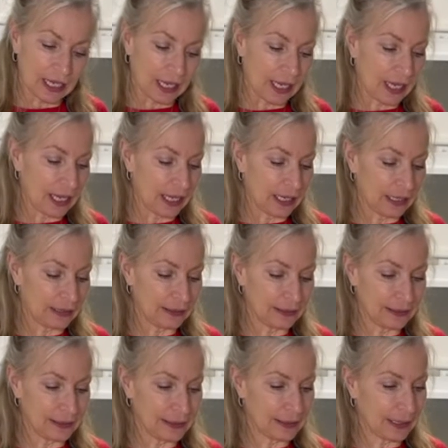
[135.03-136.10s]

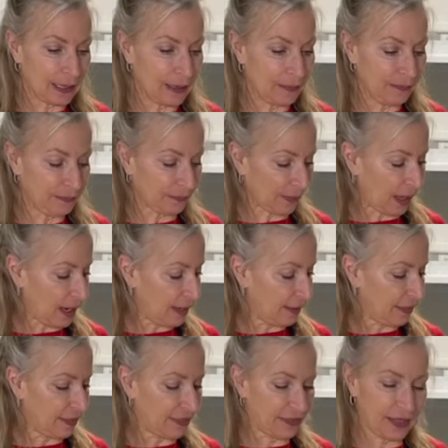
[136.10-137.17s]
And um, I
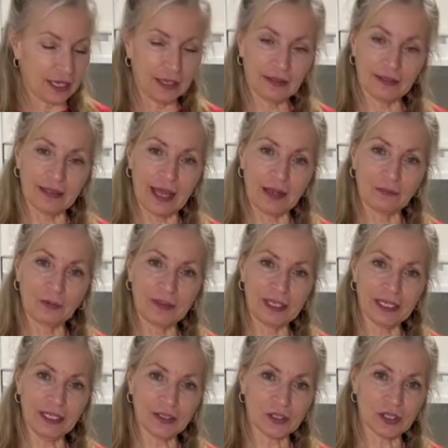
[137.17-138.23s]
think that will
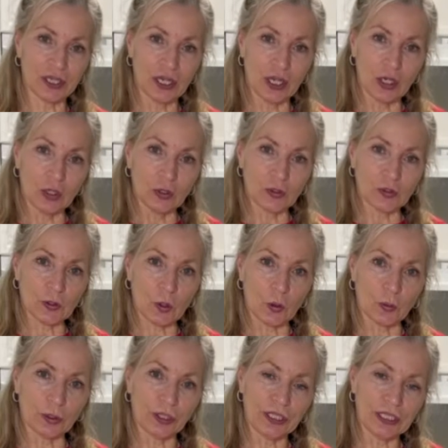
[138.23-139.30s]
be it. So
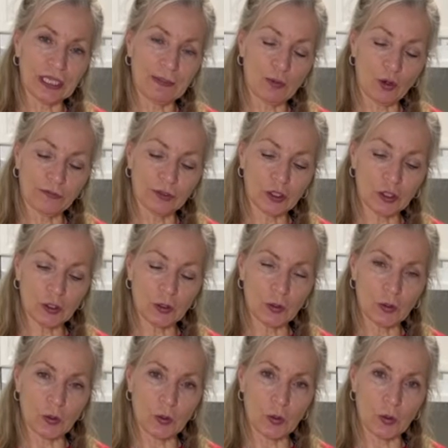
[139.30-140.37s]
we're going to come over
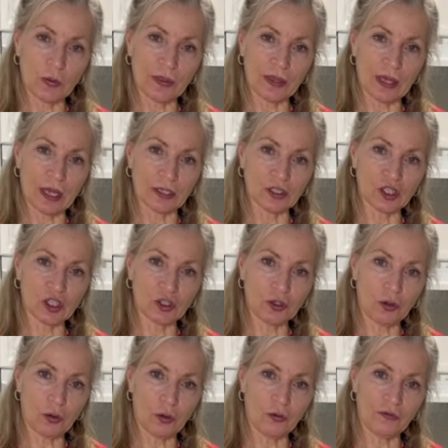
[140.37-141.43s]
to the
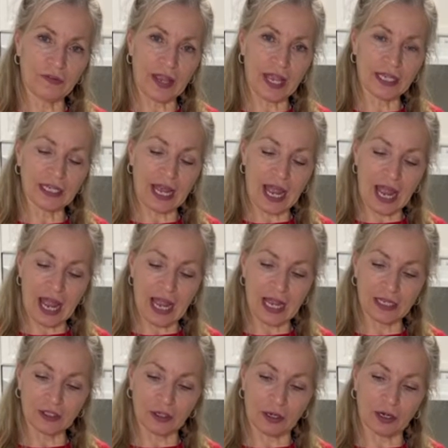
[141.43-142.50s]
stove and
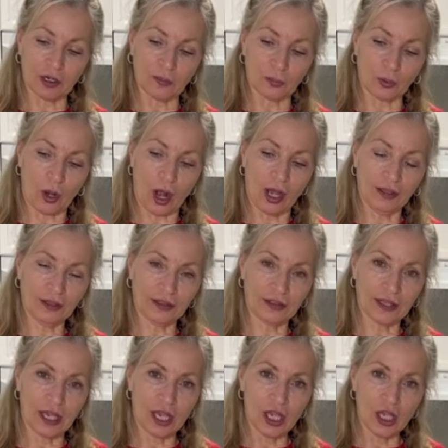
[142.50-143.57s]
add our
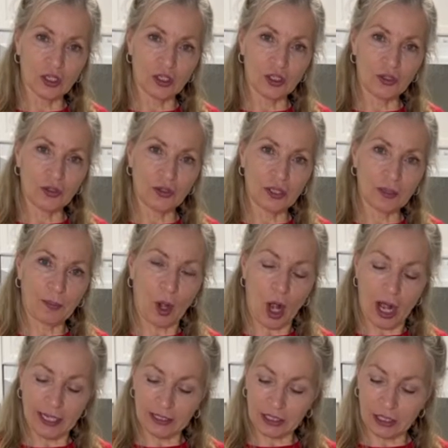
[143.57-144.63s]
broth to the
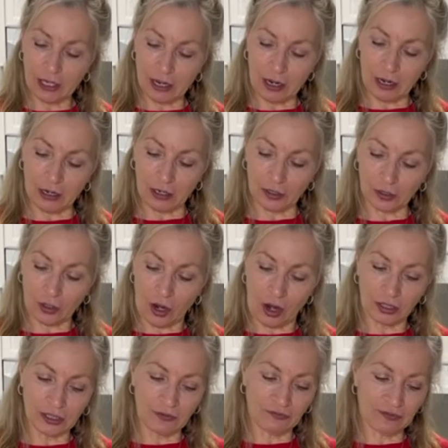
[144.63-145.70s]
pot, our
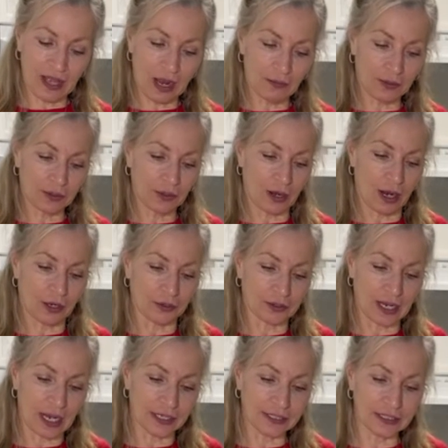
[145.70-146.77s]
cauliflower, our
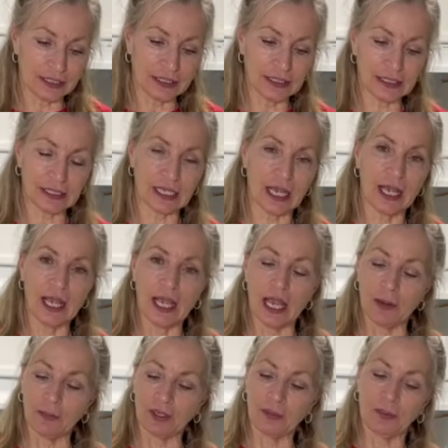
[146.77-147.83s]
onions,
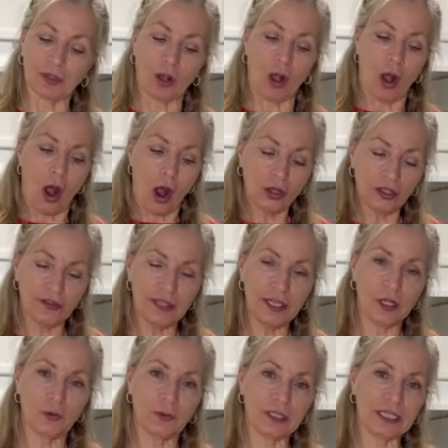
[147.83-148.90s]
and we're going to put all of the
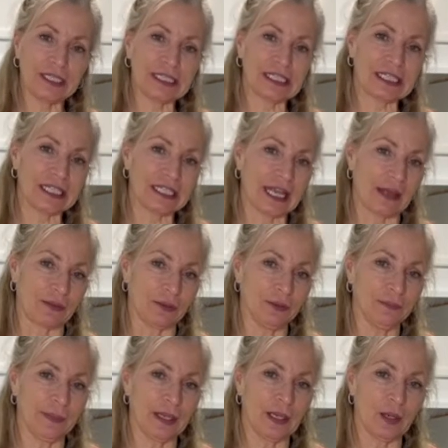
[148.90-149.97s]
ingredients
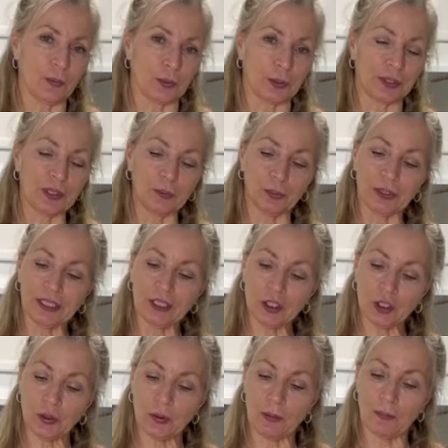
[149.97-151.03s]
together. We're going to bring it
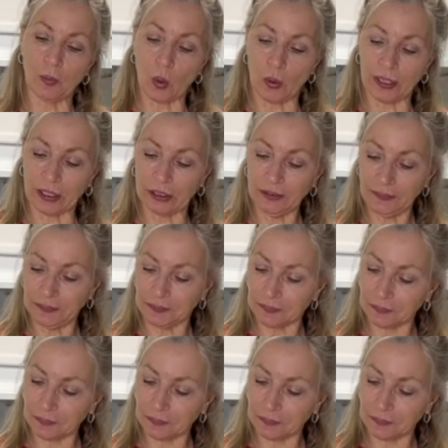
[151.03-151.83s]
to a boil